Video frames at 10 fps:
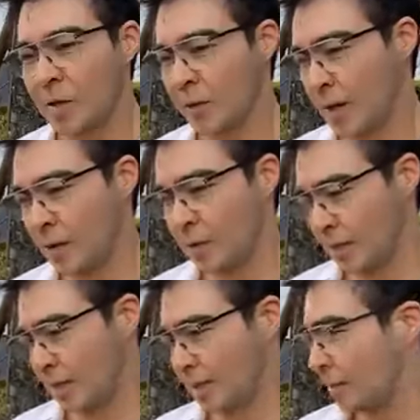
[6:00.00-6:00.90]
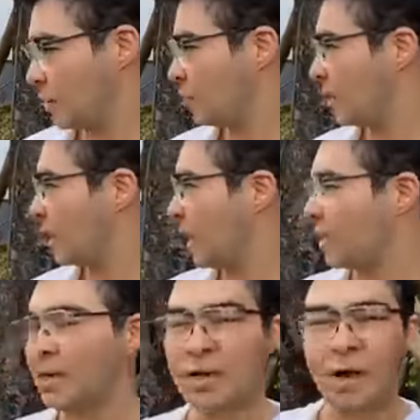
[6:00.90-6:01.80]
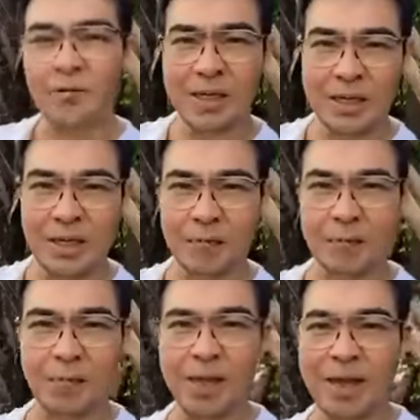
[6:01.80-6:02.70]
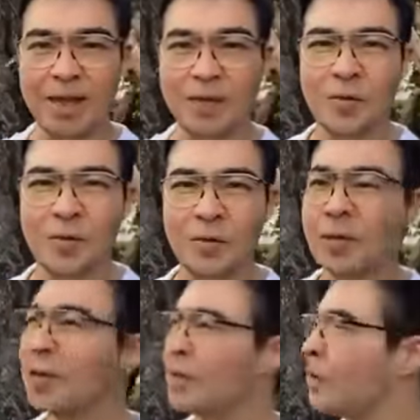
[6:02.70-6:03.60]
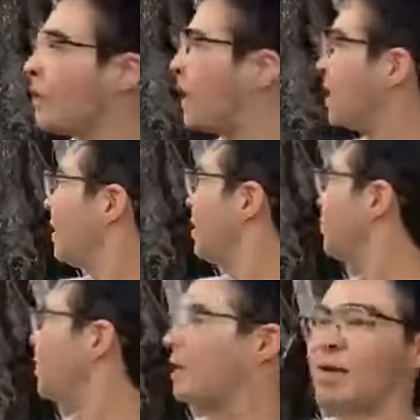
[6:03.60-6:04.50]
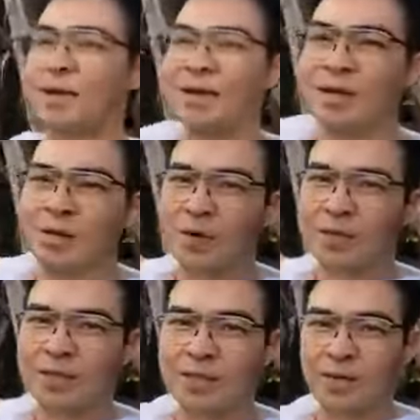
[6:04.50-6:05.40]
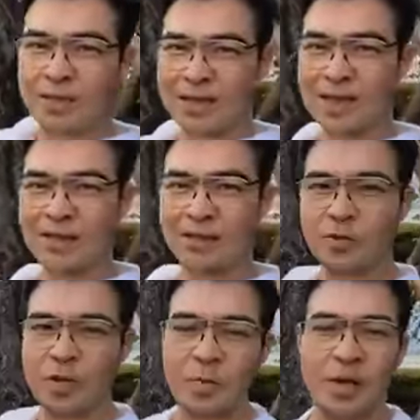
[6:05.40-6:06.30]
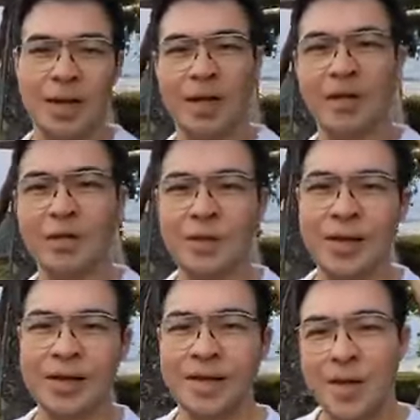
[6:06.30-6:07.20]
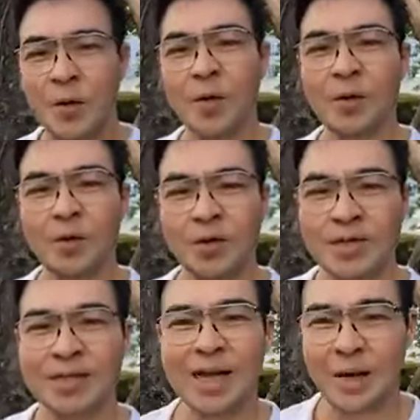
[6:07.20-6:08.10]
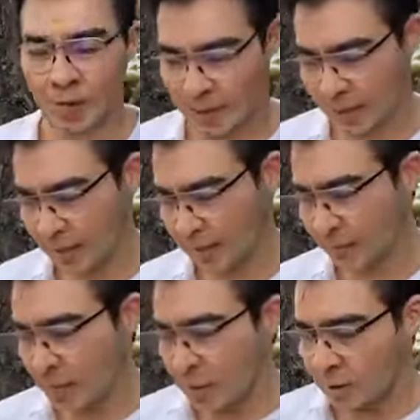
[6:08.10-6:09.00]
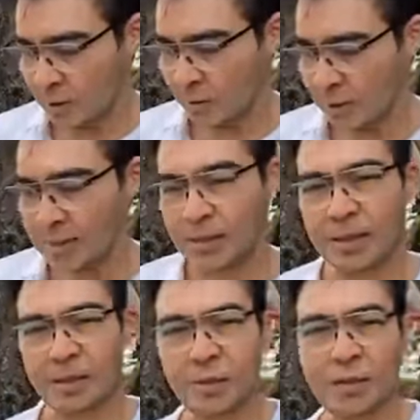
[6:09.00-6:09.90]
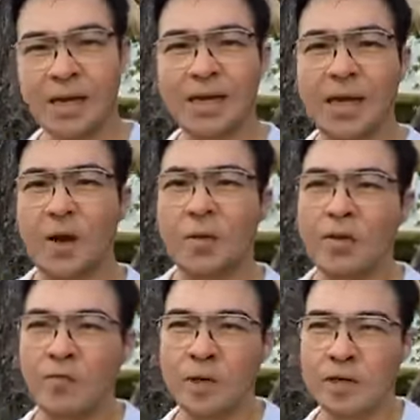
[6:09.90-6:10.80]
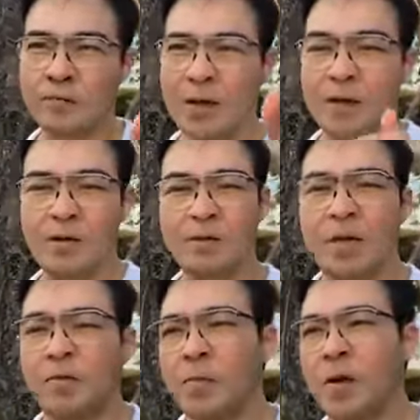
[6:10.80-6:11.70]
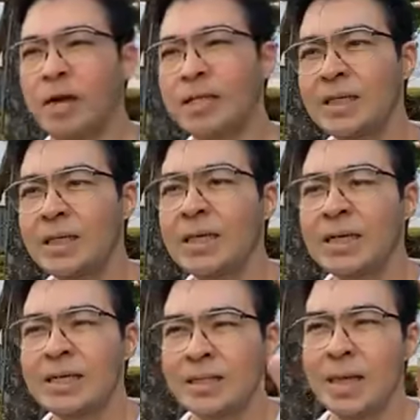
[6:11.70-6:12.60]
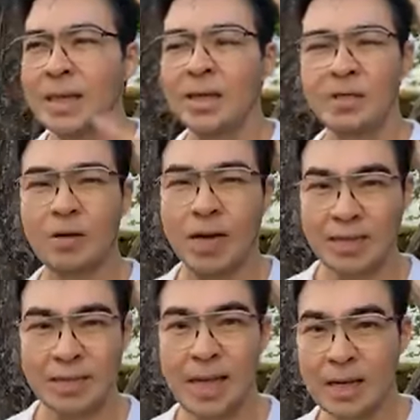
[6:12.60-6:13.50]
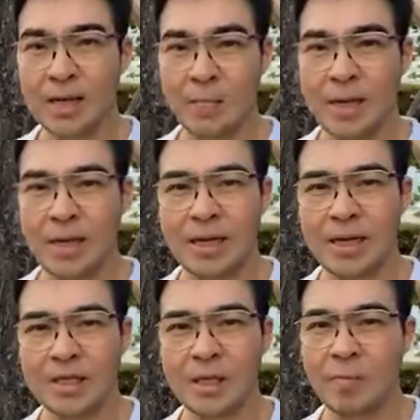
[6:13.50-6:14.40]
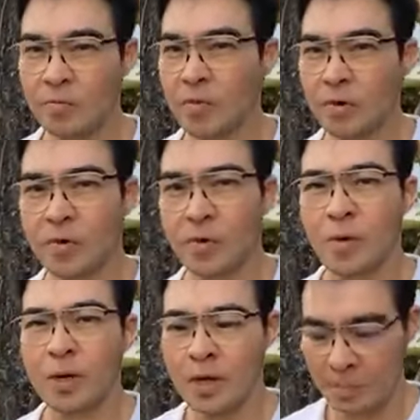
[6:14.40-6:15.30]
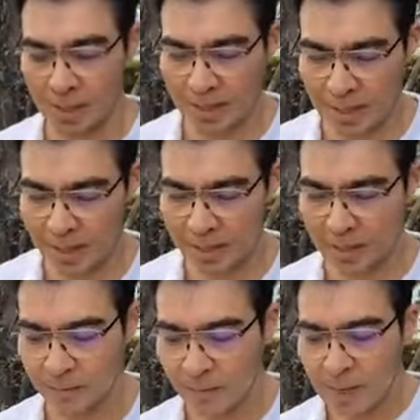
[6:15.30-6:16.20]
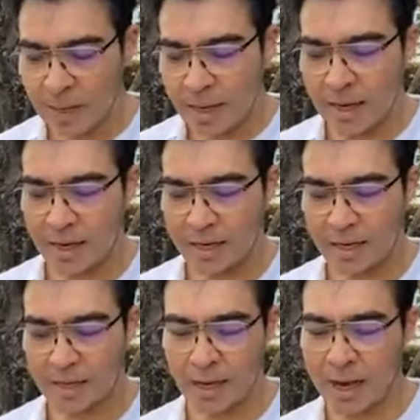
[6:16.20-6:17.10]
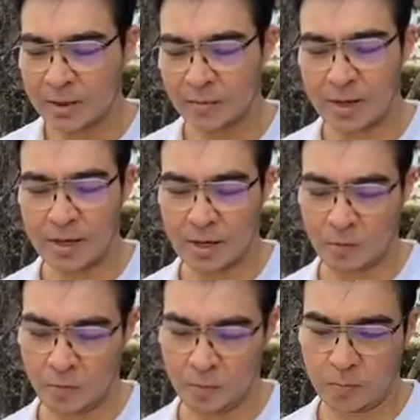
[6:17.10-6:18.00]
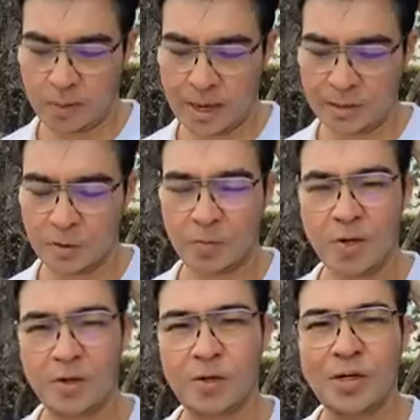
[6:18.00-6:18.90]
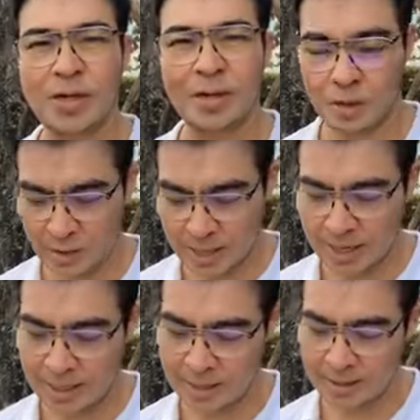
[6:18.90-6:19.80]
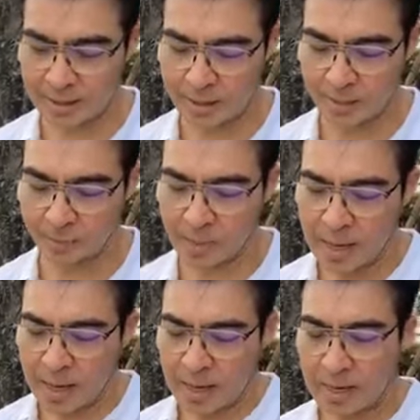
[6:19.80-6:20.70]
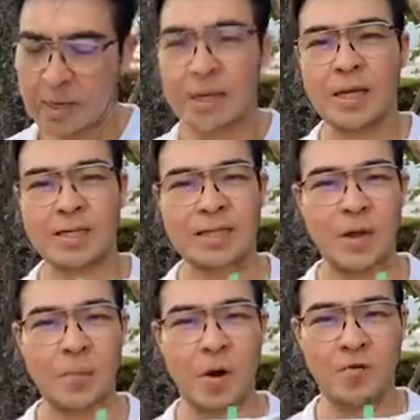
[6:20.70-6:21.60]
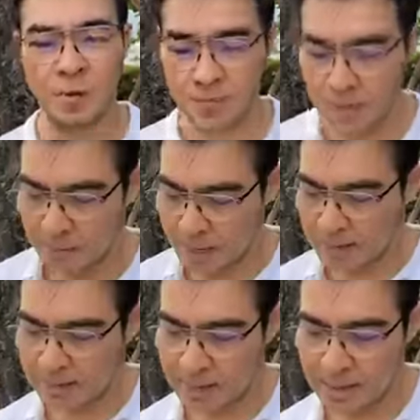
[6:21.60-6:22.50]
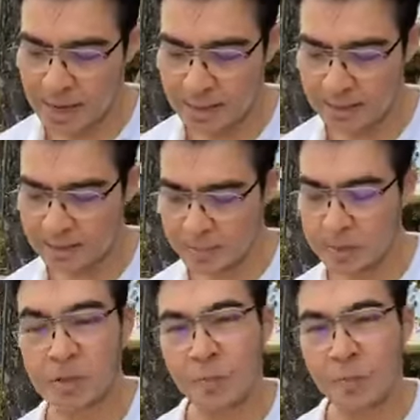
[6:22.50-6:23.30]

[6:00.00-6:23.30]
You can notice the different color of the leaves behind you. You can different notice or touch the tree behind you and notice how it is. So this is a two technique already. First, find yourself among nature. Second, try standing meditation before you do walking meditation. And the last one that I would like to bring you to today is the Zen monk from Japan said there is a